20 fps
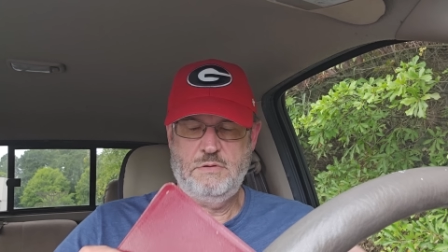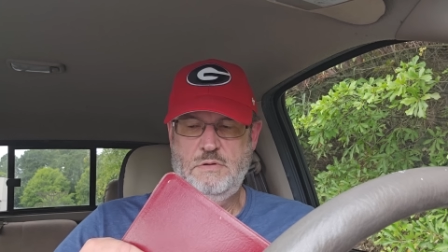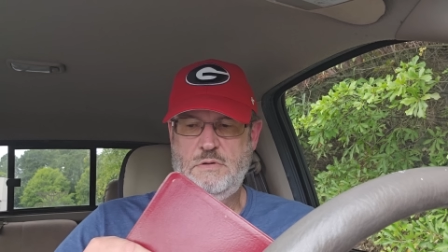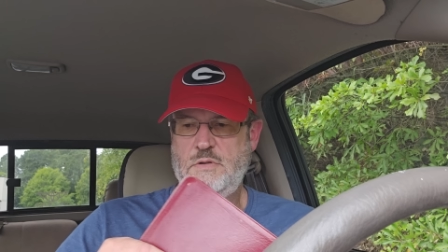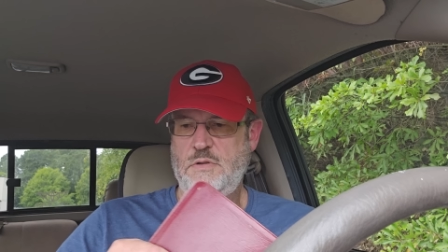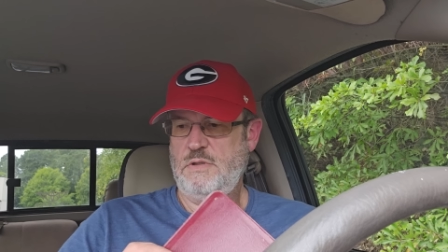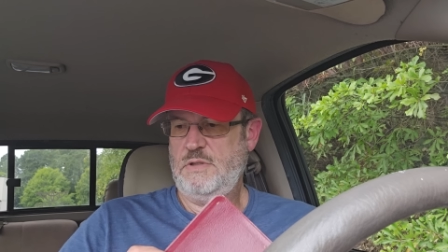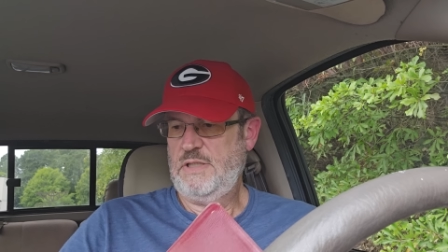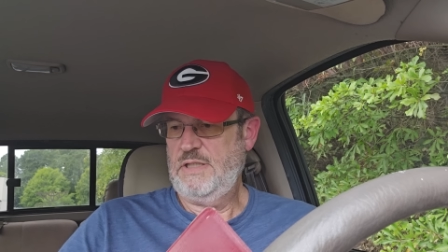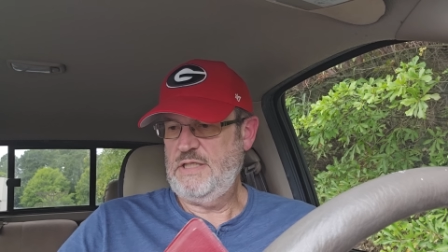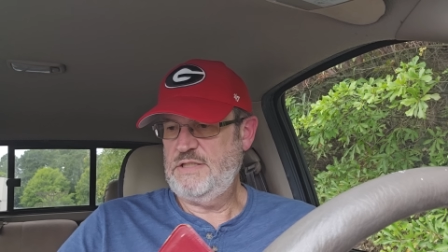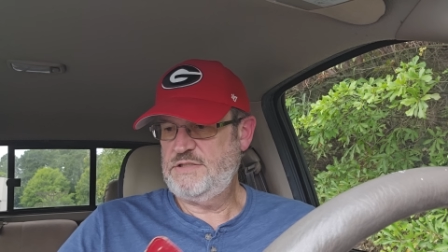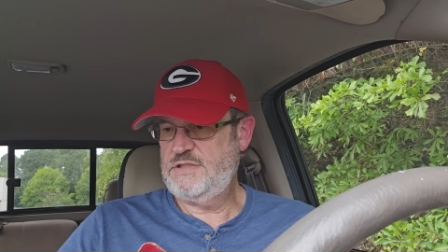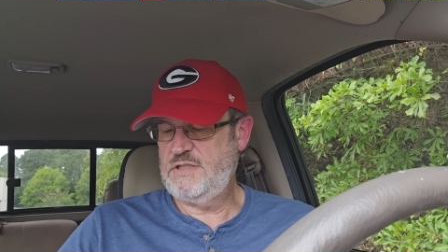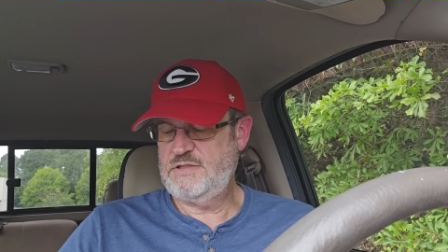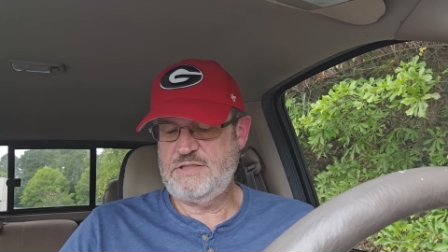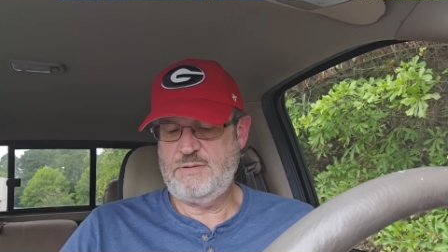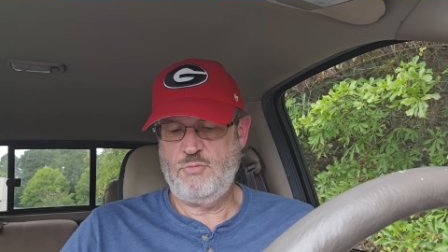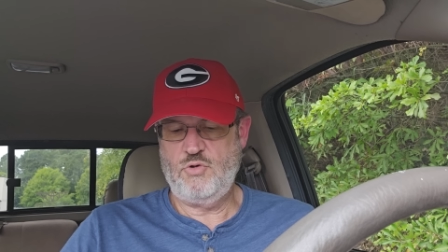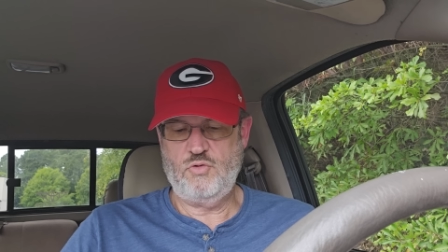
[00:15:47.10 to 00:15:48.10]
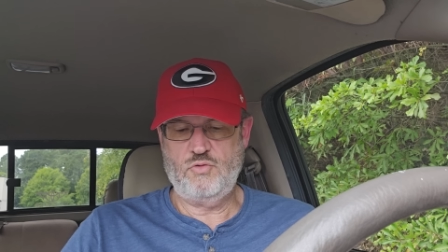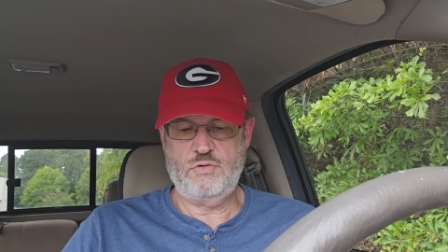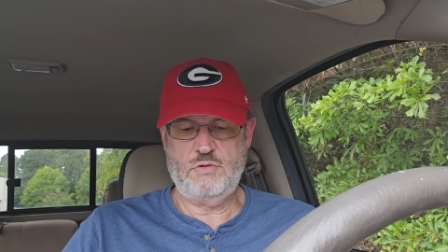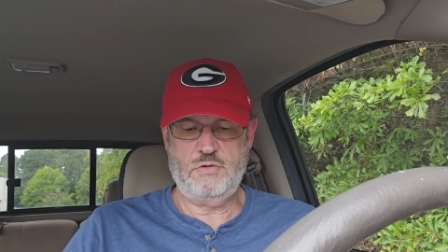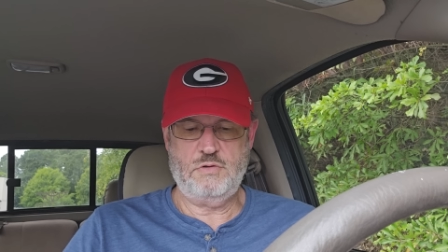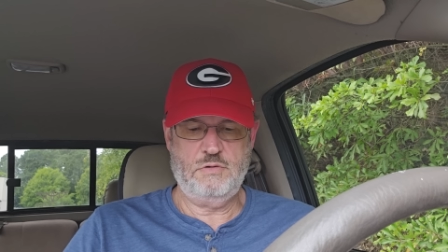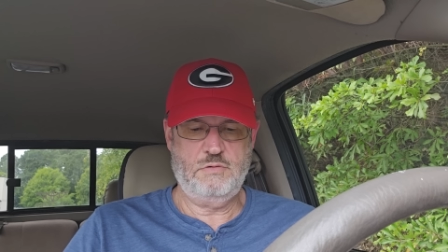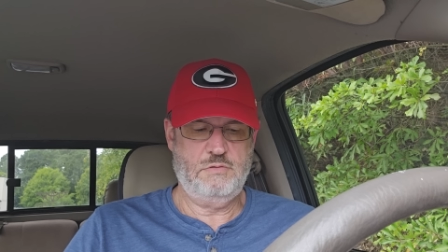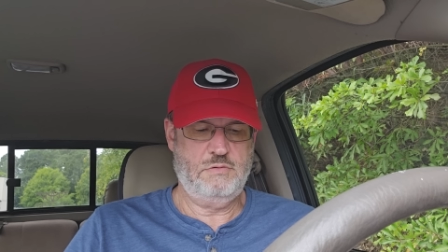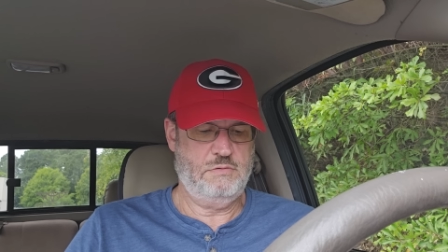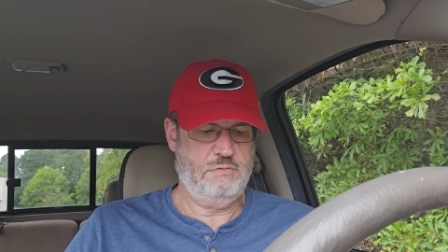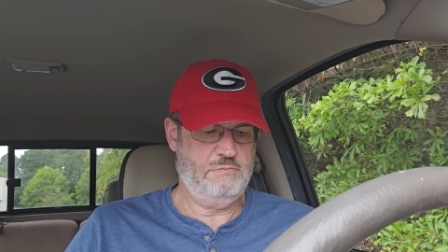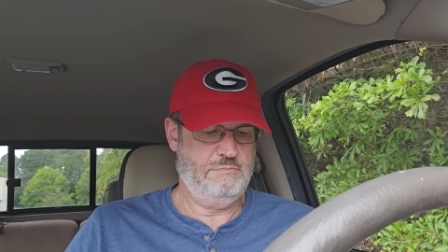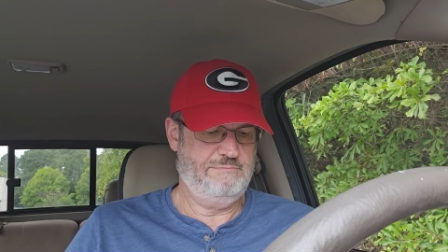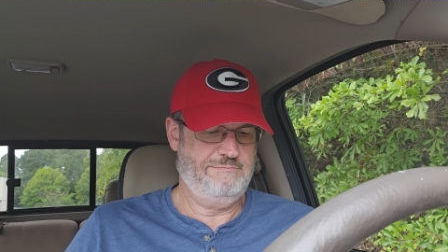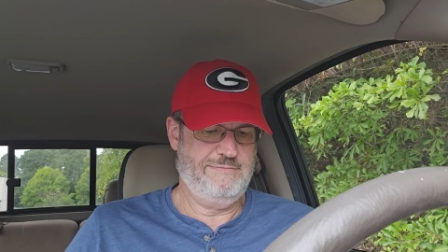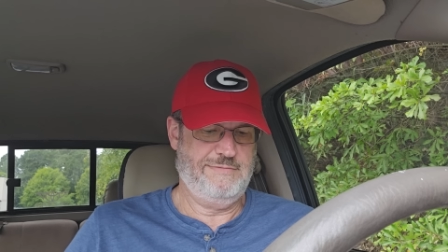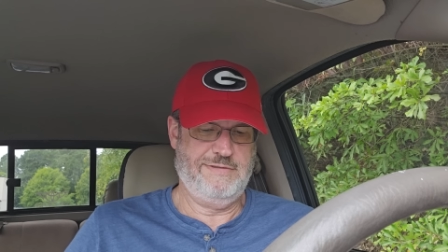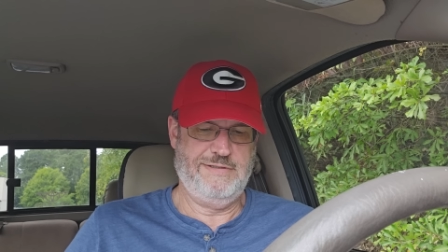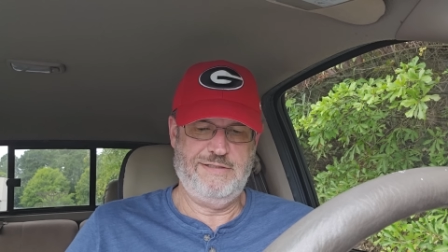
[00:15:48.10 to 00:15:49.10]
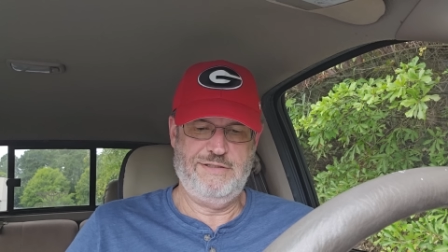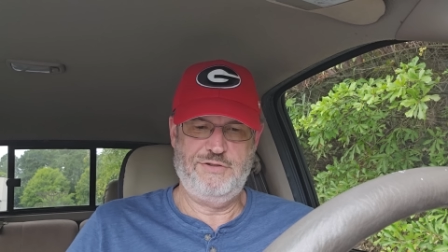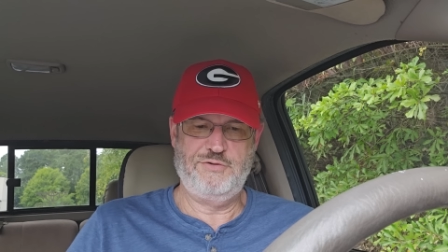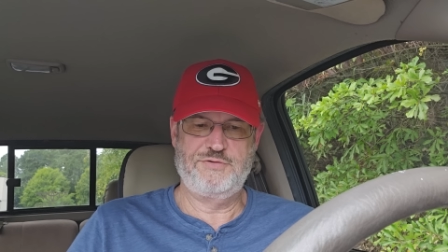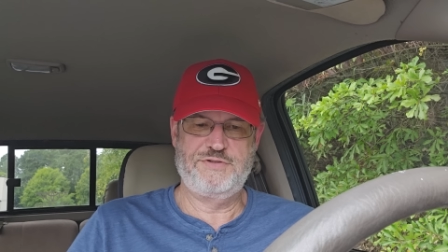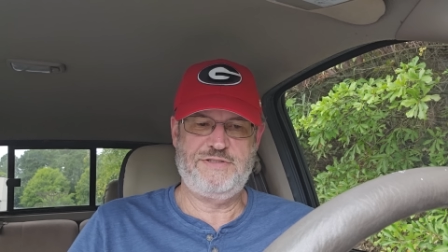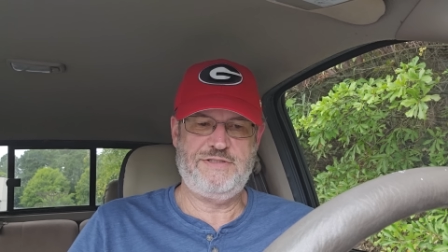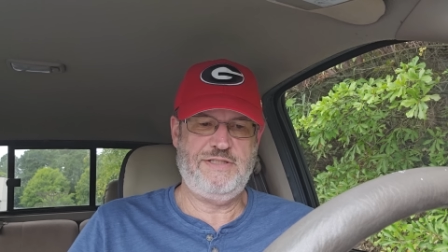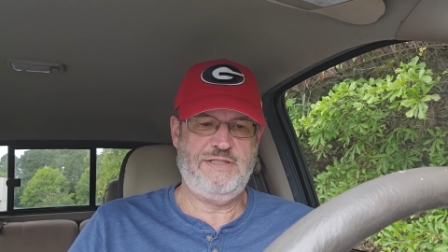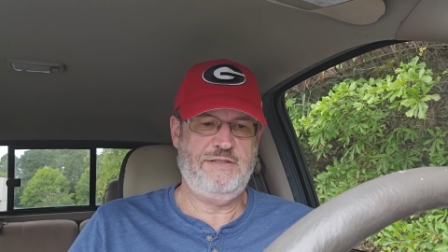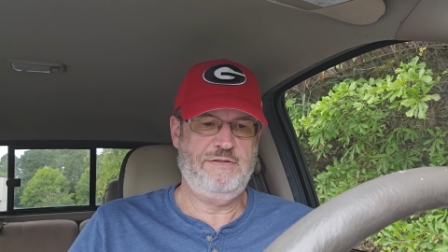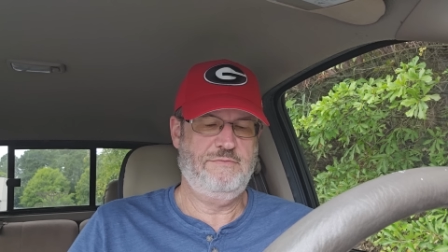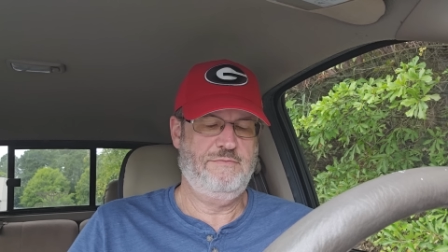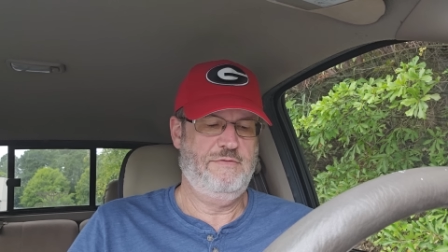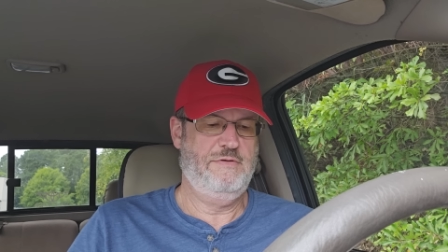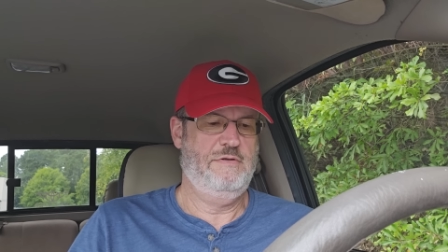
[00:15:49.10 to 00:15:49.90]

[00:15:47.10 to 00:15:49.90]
I guess because I'm older, you'll see.